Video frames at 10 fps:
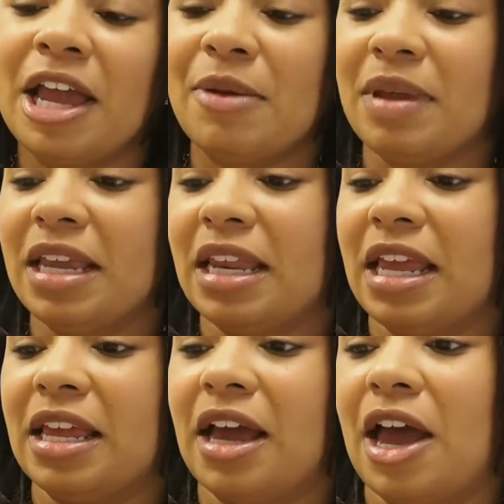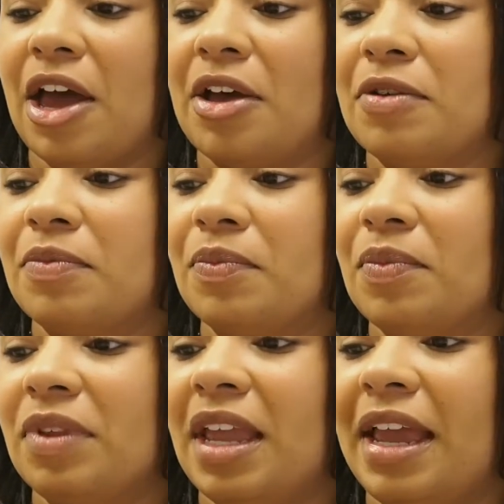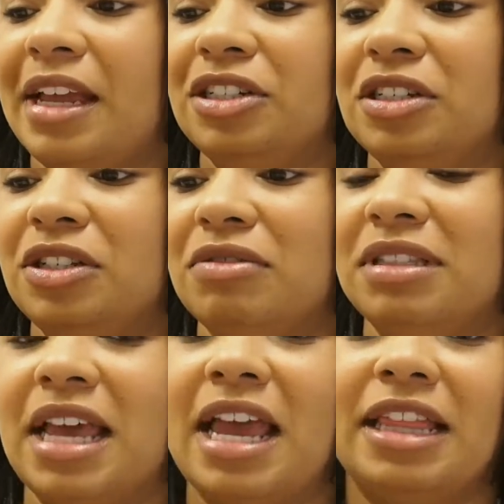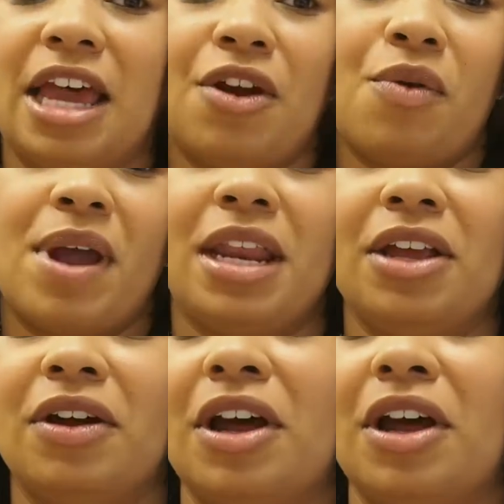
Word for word: meaning um, agents who say they are waiting on